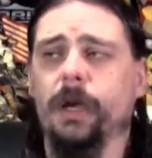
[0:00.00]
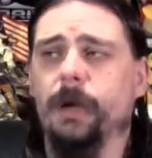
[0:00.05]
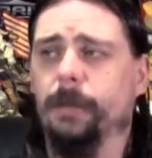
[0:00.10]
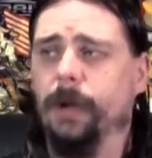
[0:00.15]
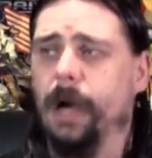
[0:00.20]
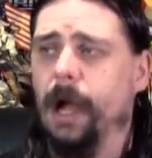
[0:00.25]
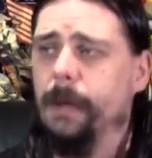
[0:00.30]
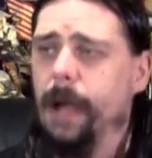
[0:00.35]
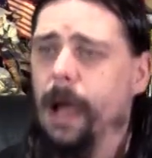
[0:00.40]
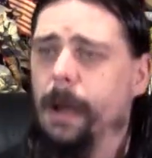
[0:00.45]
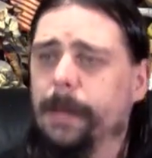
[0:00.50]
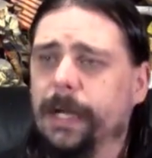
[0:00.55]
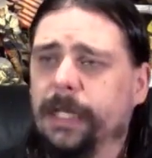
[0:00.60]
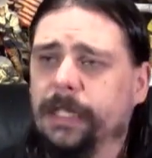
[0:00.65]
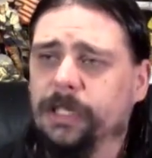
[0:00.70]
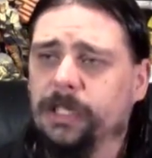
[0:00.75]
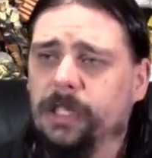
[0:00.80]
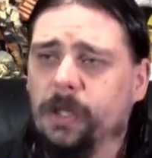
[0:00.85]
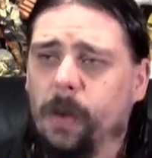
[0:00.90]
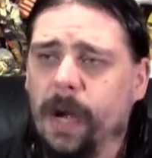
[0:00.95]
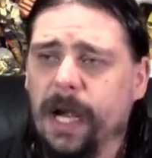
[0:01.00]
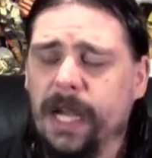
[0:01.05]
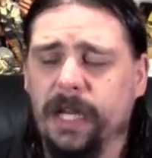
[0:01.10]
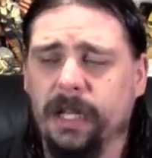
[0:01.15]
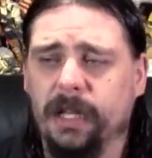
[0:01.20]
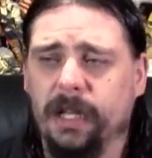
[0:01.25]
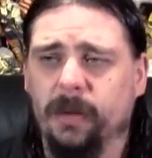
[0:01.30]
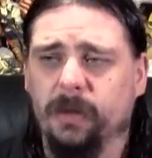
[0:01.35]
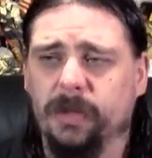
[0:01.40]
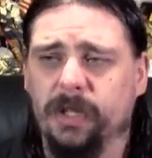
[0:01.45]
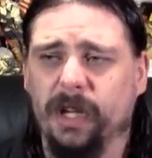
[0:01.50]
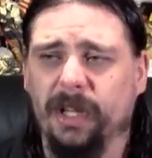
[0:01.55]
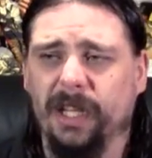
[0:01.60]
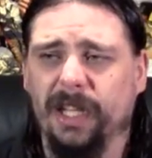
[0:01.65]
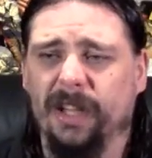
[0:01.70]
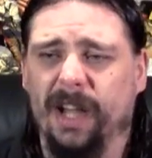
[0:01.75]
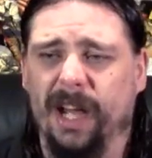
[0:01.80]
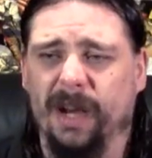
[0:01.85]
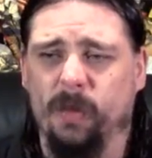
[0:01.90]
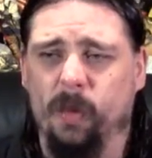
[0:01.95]
But I, I, mean, just the way there was only
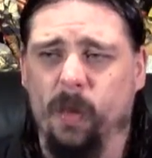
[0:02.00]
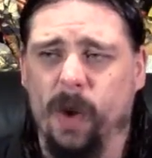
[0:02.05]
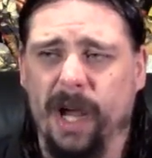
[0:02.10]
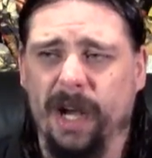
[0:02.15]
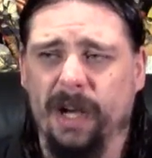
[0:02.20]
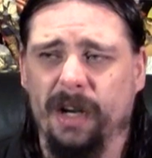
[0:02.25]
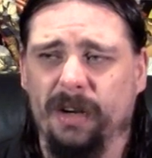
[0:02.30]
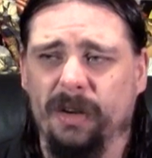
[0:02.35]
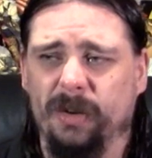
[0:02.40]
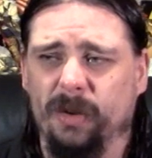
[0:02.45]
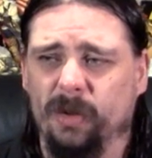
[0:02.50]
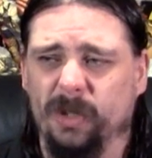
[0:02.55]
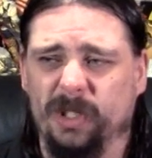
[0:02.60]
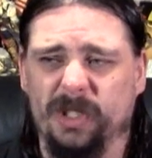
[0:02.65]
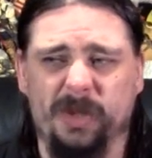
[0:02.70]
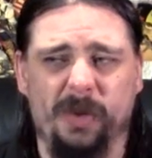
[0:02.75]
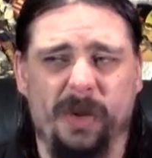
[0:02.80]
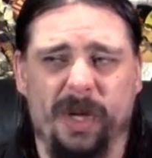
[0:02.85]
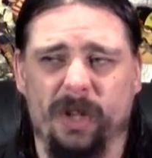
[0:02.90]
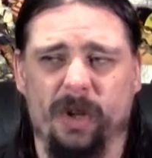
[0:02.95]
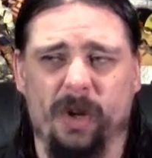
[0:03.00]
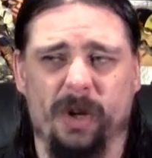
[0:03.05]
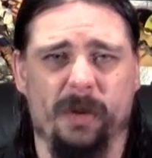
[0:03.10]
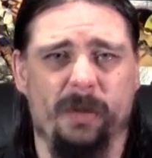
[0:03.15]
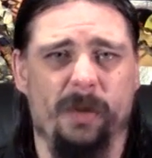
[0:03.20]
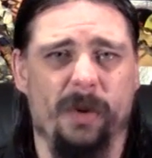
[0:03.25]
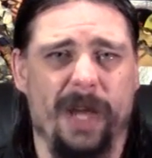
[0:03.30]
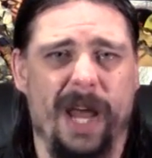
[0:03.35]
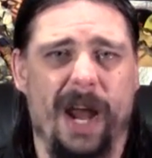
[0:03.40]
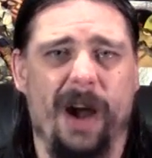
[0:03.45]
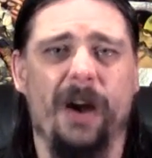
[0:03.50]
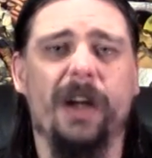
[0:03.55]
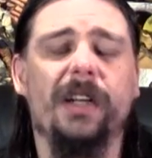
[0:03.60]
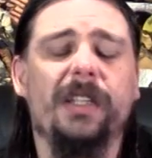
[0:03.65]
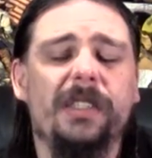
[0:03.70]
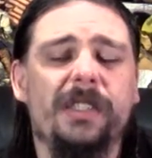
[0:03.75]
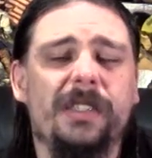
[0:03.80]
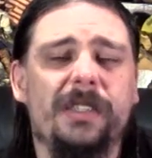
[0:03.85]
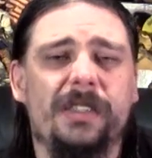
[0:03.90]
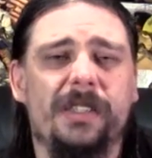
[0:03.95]
like one or two unlockable
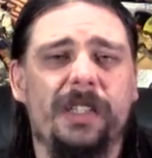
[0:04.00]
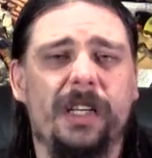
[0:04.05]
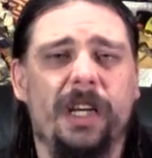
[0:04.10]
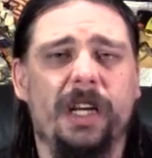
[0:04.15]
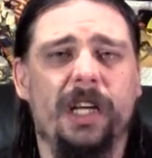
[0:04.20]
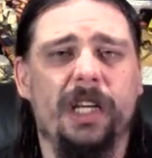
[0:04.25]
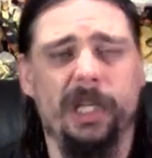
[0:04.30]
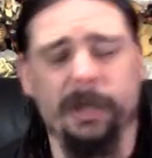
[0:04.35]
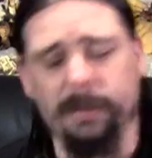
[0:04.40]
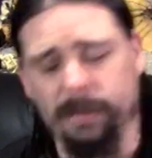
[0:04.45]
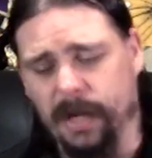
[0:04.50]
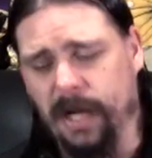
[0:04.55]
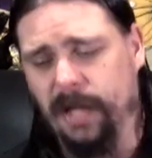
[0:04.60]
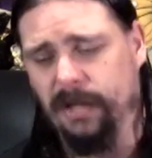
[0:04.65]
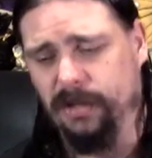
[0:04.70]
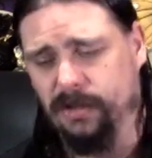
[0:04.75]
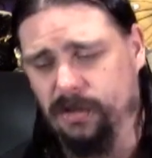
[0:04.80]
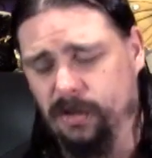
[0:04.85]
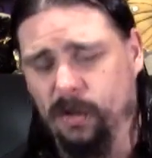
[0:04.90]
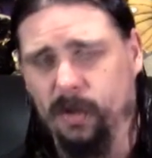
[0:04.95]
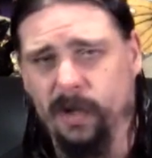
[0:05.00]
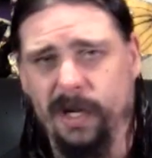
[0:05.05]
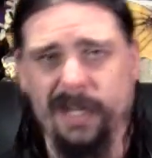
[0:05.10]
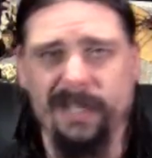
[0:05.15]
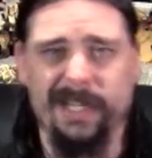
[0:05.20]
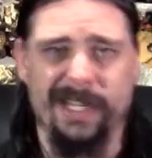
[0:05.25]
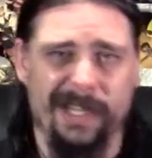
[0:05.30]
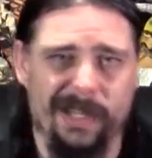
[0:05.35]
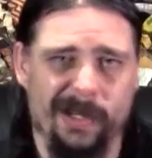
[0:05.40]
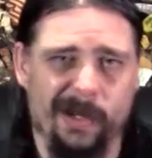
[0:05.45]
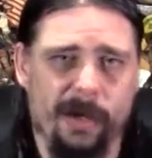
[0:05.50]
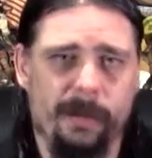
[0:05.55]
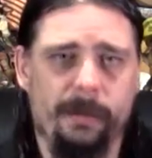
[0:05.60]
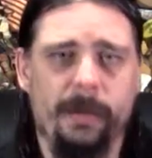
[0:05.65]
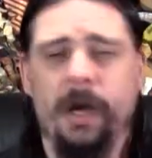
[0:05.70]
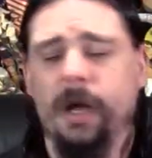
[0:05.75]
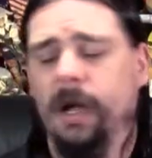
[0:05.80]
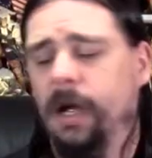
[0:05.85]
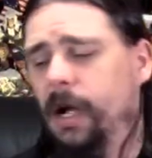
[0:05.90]
characters. You play the story and then you got them.